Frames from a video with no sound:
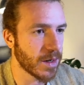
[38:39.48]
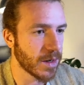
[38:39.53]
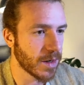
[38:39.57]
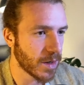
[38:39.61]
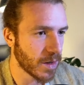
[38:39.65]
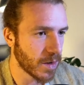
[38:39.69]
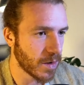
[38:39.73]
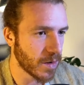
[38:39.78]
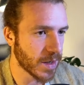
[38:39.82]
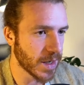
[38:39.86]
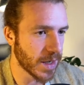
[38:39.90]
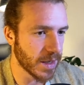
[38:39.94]

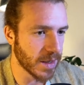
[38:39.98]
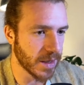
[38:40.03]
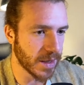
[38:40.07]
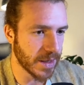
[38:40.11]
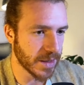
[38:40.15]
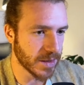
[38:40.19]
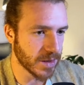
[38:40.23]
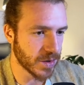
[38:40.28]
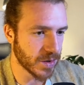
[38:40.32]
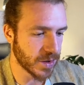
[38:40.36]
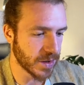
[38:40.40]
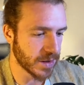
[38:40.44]
Okay,
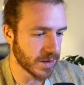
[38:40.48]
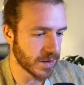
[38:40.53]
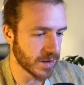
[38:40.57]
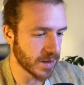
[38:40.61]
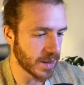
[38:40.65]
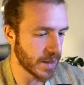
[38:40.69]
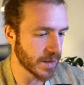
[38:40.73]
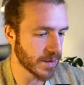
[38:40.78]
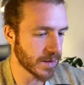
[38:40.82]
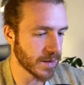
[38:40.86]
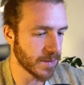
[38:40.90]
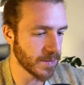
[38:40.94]
let's just
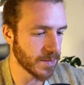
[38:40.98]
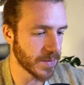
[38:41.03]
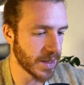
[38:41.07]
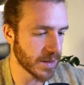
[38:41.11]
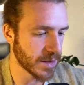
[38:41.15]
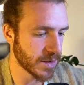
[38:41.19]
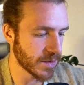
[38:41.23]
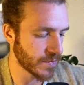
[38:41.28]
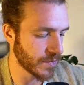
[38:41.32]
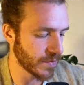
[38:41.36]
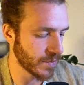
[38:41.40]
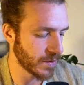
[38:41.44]
add some
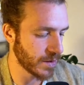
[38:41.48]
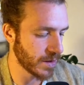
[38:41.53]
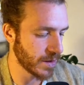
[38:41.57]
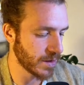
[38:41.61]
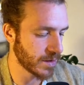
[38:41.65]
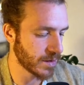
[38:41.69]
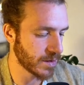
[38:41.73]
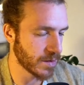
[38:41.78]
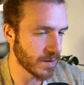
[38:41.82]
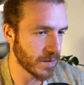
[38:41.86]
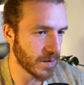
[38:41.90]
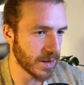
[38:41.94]
tests for
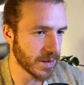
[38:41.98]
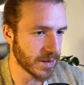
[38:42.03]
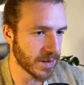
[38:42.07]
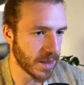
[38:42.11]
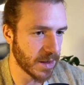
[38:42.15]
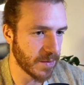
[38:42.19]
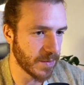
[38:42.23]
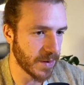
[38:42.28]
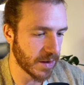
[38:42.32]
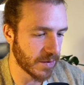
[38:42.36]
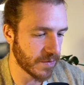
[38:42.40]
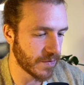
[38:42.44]
this. So I
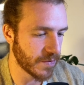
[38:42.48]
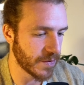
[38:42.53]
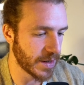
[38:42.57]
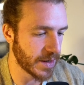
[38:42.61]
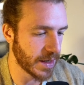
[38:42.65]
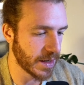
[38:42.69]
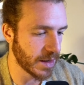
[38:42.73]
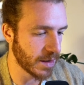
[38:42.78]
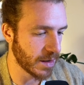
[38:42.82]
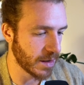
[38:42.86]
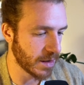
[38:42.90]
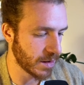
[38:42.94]
say make
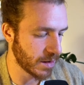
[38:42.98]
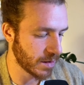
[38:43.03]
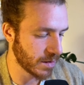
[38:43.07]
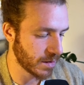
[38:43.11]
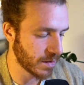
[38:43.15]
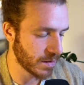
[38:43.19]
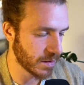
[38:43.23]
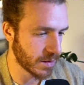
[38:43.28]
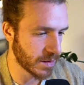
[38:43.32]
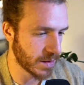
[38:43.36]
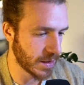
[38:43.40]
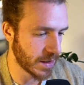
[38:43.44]
file
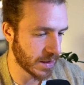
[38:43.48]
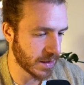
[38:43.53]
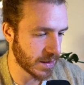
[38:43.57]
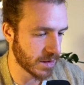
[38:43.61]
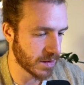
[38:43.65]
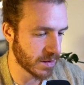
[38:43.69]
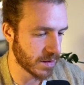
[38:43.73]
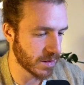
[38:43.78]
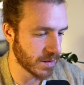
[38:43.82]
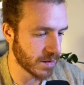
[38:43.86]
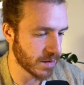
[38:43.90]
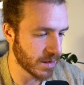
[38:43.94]

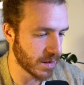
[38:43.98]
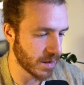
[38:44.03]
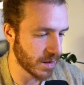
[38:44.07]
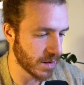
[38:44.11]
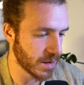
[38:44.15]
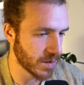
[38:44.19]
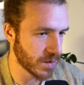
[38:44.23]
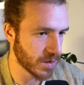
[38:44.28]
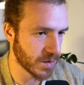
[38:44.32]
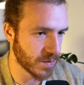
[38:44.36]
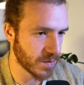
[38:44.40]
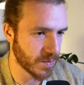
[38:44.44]
test
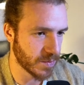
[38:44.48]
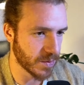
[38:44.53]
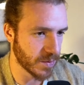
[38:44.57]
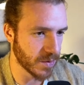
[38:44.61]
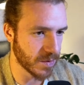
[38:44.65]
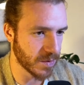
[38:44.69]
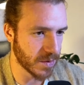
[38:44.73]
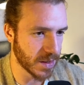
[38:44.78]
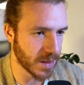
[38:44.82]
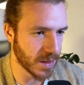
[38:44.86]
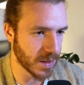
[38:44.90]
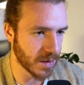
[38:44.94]
/
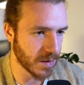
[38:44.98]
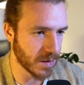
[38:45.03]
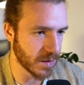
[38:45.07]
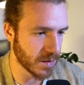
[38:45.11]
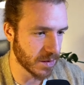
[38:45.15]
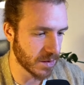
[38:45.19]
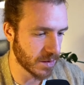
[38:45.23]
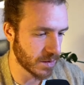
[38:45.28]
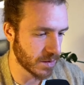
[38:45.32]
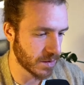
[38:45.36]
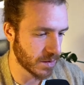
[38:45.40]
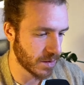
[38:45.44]

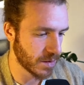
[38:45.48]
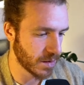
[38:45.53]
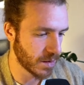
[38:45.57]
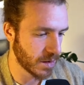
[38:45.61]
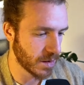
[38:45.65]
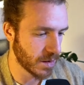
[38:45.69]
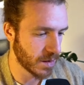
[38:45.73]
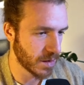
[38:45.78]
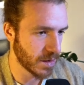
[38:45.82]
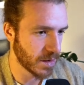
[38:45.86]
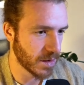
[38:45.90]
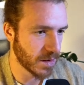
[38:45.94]
protohackers
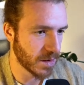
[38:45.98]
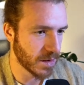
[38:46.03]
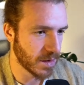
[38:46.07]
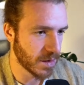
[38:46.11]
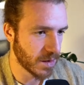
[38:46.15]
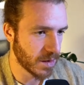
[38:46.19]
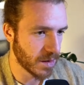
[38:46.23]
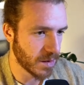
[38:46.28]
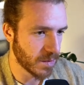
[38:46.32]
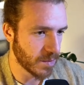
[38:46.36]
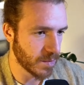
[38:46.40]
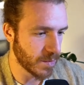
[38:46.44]

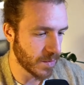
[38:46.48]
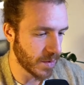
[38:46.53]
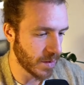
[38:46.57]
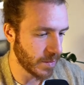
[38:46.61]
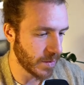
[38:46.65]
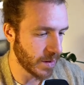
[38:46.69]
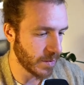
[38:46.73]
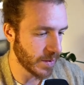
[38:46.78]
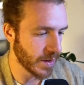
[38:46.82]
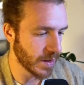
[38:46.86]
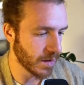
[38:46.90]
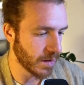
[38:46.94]
mob
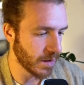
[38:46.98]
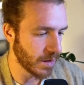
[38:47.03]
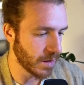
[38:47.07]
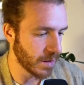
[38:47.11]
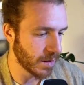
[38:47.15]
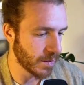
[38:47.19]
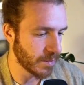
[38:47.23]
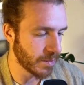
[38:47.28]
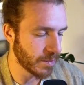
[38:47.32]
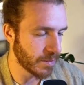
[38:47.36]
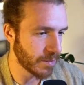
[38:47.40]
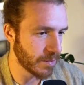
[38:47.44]
in the
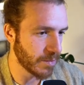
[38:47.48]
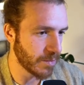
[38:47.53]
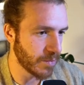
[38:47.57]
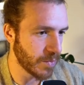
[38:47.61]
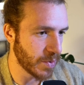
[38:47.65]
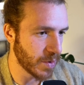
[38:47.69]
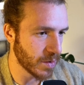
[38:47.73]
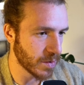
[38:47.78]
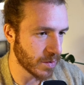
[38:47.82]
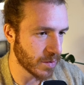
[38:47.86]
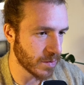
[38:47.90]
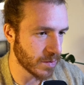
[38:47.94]
middle
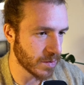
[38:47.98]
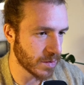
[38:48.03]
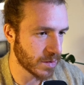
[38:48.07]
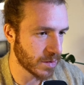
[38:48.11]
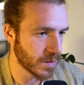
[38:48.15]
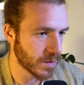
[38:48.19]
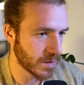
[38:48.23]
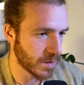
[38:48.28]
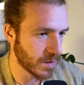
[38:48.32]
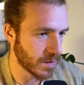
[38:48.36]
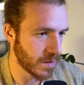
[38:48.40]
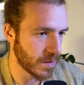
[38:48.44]

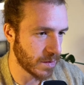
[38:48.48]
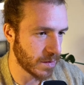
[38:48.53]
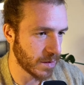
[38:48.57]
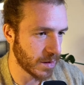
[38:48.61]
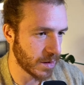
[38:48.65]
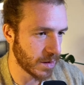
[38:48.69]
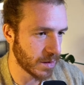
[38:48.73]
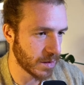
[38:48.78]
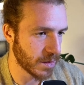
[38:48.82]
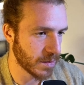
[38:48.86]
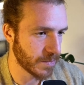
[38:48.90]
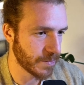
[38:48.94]
bogus
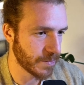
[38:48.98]
coin